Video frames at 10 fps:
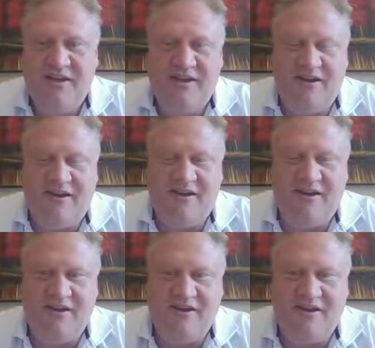
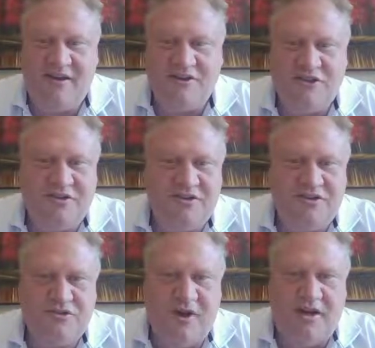I'll show you the
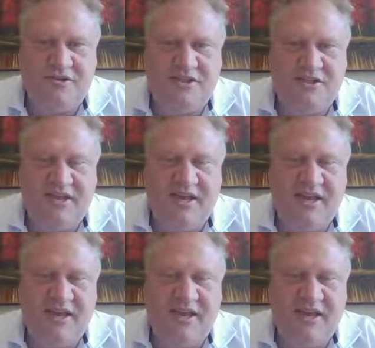strategy,